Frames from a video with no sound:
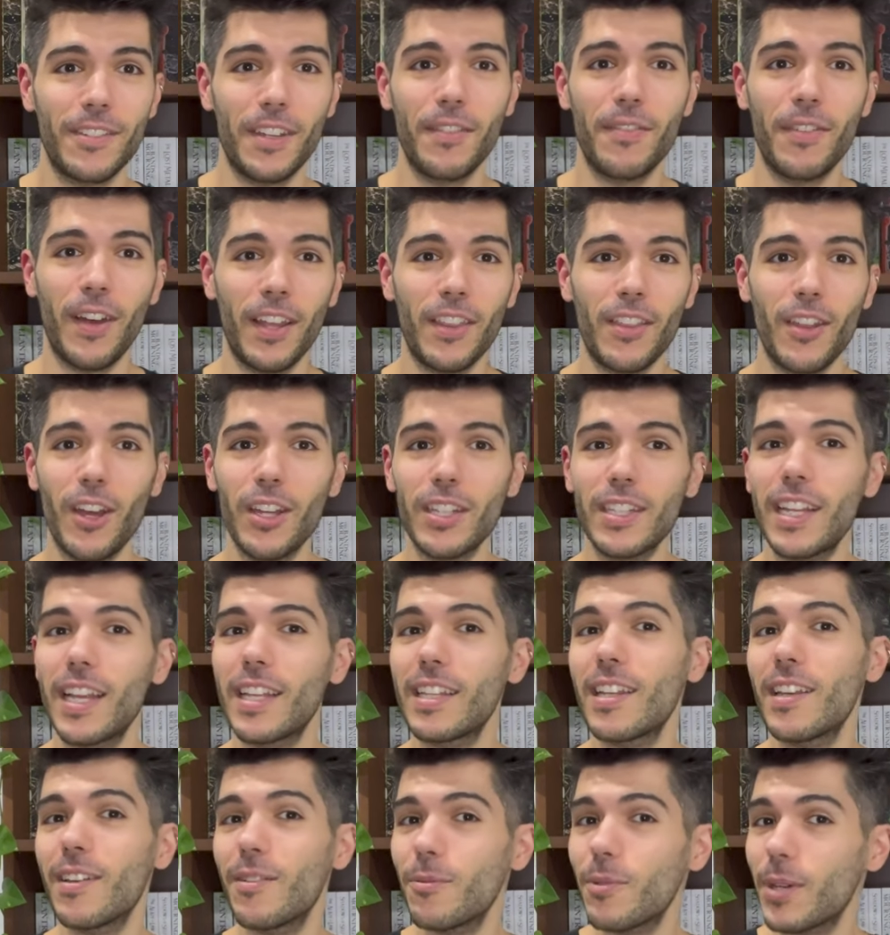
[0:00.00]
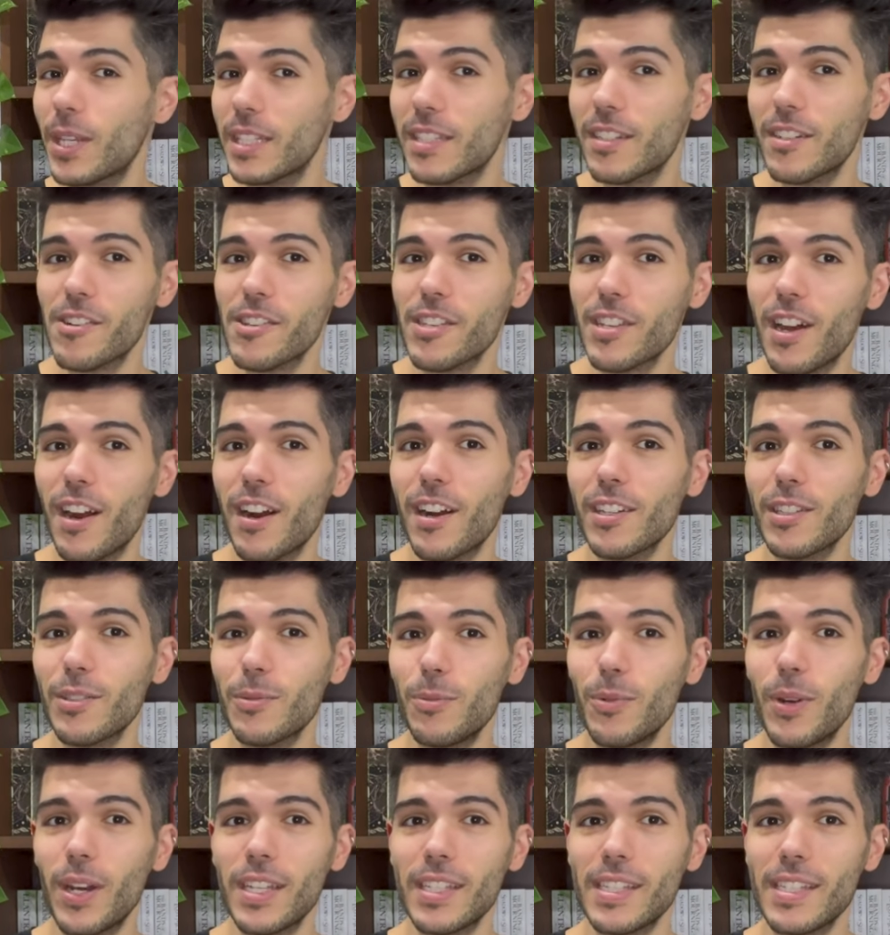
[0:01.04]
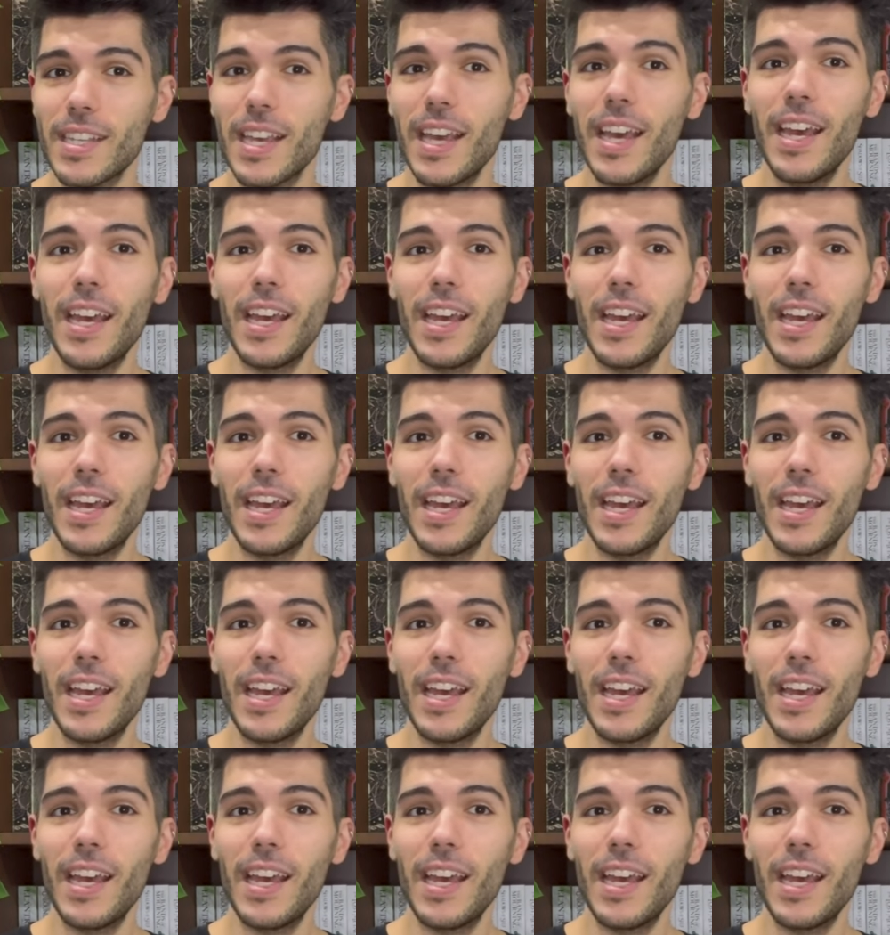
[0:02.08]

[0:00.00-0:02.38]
If I thought that the Winter's Heart was